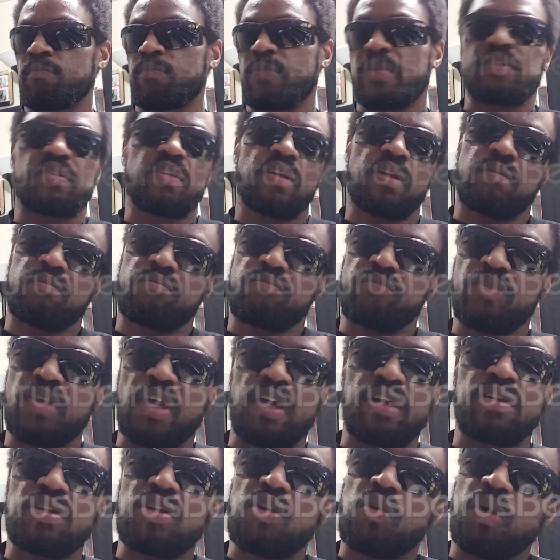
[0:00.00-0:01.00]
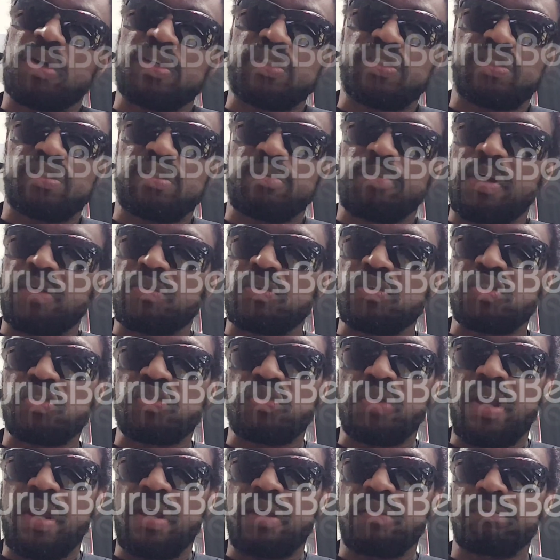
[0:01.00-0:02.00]
That's it. Got any questions about this
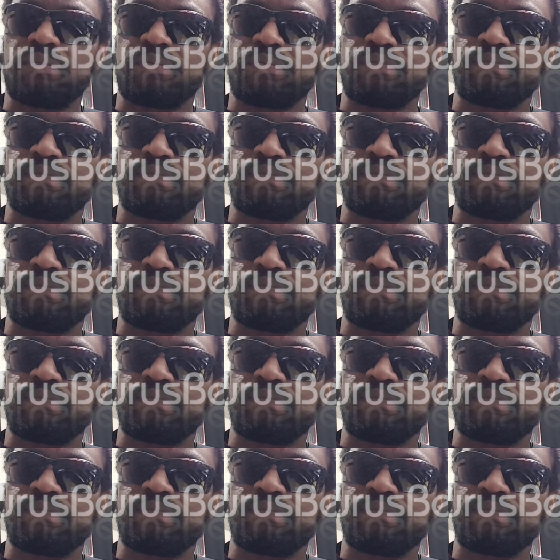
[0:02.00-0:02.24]
track?